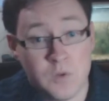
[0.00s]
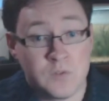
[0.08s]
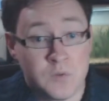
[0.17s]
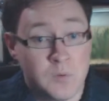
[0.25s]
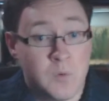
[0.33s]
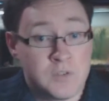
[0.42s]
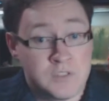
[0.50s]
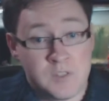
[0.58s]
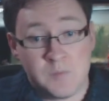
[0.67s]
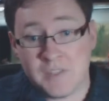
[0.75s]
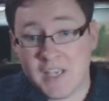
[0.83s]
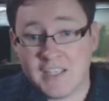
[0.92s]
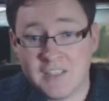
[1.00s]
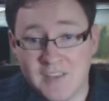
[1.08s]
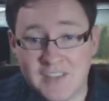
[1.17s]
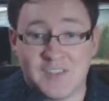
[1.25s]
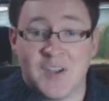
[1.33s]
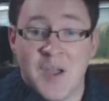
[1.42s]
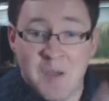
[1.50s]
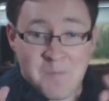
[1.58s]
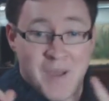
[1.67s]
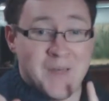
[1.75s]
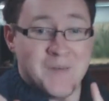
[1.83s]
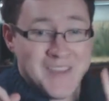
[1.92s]
when you were watching the Poseidon Adventure.
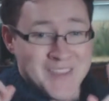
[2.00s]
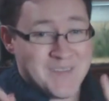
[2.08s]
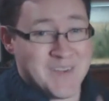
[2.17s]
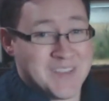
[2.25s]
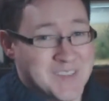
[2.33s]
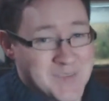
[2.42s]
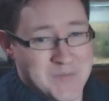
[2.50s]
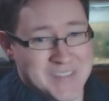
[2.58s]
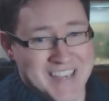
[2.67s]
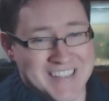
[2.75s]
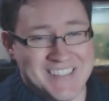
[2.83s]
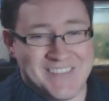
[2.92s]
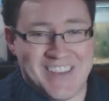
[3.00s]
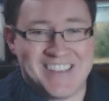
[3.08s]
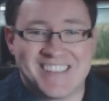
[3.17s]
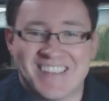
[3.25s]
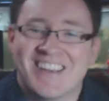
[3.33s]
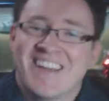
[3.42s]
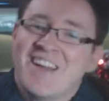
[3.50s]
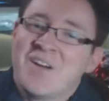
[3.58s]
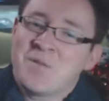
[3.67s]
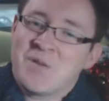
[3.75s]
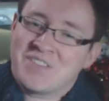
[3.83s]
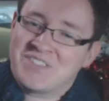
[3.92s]
By the way, the original Poseidon Adventure
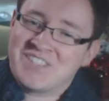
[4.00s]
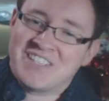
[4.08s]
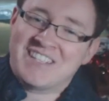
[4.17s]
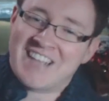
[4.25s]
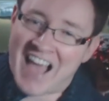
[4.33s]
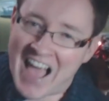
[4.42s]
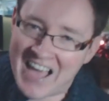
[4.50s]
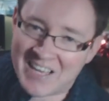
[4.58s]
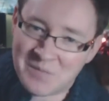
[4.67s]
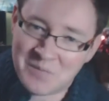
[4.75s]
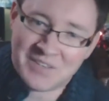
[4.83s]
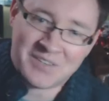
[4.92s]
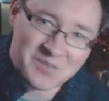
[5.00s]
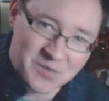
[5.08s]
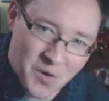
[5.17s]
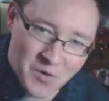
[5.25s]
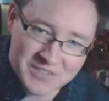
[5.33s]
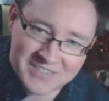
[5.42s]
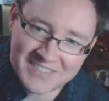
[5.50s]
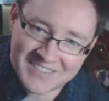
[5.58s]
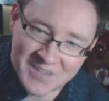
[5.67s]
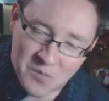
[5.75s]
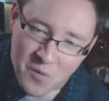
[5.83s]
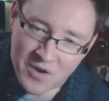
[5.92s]
with Gene Hackman, not
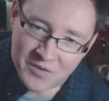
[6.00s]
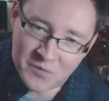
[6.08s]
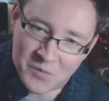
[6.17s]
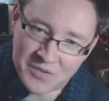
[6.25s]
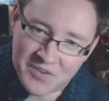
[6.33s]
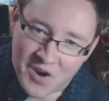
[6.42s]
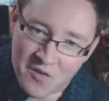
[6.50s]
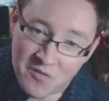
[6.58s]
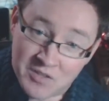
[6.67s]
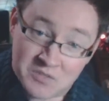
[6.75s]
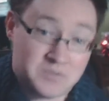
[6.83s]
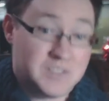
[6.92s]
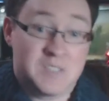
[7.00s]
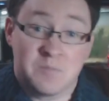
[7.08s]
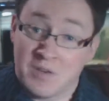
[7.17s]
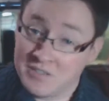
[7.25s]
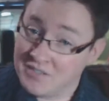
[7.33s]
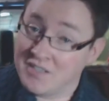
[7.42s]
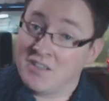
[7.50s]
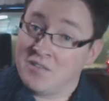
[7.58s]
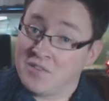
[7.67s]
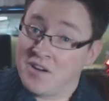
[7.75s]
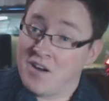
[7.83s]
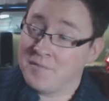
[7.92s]
the one with Kurt Russell, as much as I
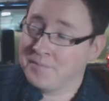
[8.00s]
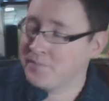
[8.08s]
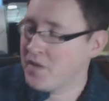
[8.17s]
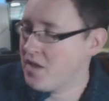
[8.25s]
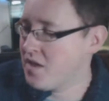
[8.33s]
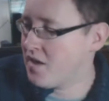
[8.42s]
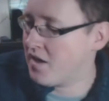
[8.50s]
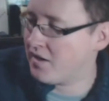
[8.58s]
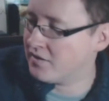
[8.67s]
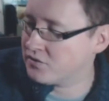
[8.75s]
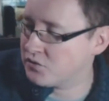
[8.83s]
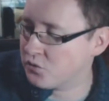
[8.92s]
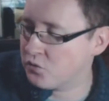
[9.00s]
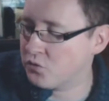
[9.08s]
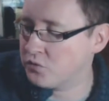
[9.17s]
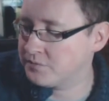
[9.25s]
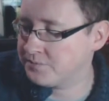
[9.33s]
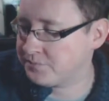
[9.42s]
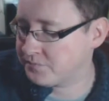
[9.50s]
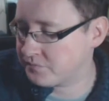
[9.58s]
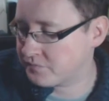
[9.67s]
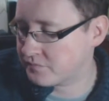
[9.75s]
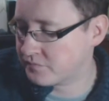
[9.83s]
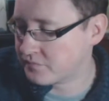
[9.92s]
love Kurt. So
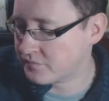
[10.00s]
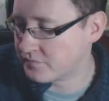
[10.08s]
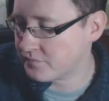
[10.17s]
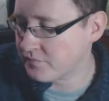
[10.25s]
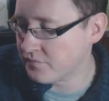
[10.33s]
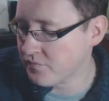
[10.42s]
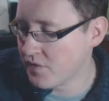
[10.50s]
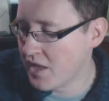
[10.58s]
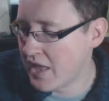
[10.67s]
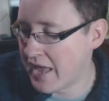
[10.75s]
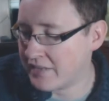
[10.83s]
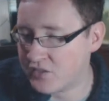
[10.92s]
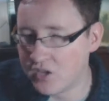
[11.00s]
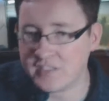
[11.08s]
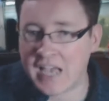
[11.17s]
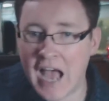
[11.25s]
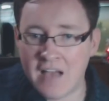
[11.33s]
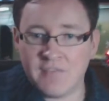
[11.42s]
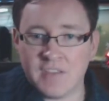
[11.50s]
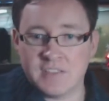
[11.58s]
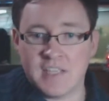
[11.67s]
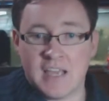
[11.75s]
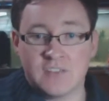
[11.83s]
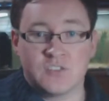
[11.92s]
it does have
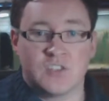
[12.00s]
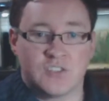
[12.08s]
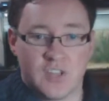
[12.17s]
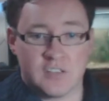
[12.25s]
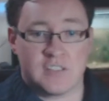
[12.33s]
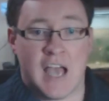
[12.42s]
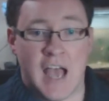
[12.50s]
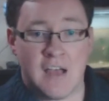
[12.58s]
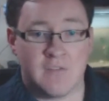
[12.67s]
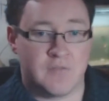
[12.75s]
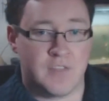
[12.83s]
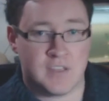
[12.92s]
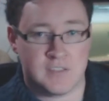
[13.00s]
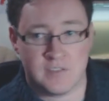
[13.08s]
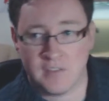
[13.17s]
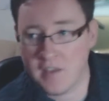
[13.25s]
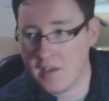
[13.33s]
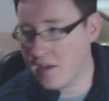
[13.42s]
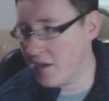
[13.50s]
this tension. It does have this